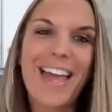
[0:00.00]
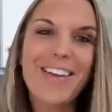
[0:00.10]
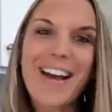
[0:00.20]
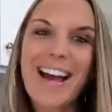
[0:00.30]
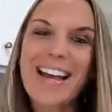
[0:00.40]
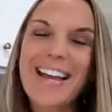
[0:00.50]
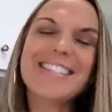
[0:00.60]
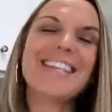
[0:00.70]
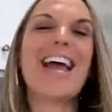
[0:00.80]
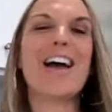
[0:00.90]
Hey, you
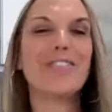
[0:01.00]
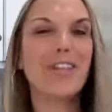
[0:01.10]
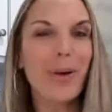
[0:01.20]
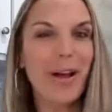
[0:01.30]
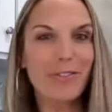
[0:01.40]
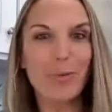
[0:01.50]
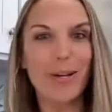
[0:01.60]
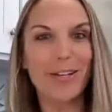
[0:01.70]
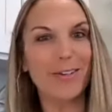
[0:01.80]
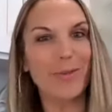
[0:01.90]
guys, have you ever
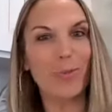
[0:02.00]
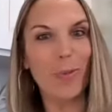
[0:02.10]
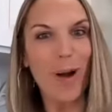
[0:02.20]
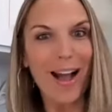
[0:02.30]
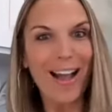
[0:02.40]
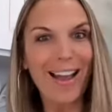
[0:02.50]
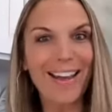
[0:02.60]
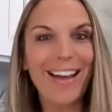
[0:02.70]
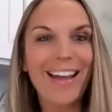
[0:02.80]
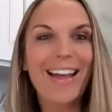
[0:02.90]
wondered
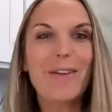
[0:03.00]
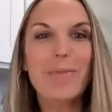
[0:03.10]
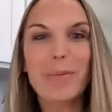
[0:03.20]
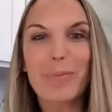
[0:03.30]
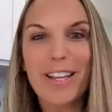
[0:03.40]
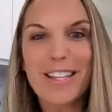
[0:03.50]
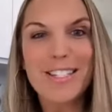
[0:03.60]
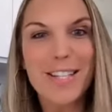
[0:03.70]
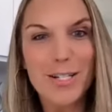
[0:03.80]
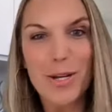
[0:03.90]
why people get
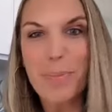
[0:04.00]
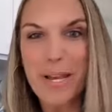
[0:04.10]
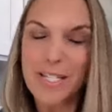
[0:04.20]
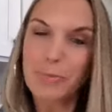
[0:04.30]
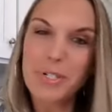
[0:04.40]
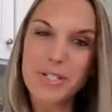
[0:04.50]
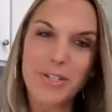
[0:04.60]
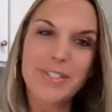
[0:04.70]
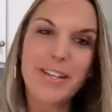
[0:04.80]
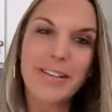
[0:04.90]
such amazing
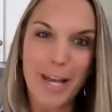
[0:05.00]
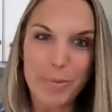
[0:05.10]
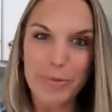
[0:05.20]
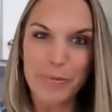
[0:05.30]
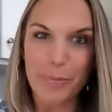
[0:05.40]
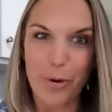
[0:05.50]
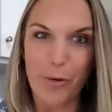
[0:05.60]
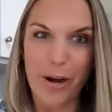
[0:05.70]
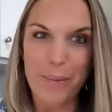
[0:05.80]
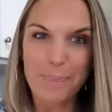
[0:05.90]
results on the Optavia
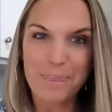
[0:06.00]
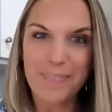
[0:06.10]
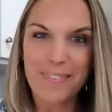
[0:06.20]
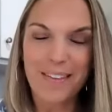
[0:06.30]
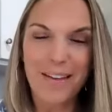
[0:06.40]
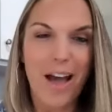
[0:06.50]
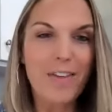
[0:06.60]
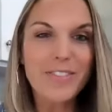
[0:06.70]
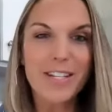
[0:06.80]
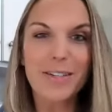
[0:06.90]
program?
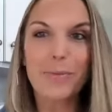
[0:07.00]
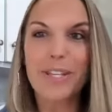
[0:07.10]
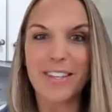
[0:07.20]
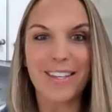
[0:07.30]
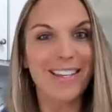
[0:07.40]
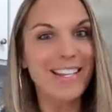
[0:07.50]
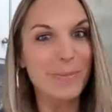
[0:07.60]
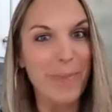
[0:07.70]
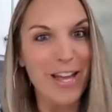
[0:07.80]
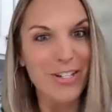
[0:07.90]
Often we think
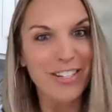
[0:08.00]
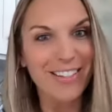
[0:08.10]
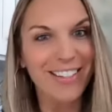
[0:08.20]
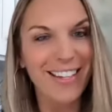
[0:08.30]
it's magic.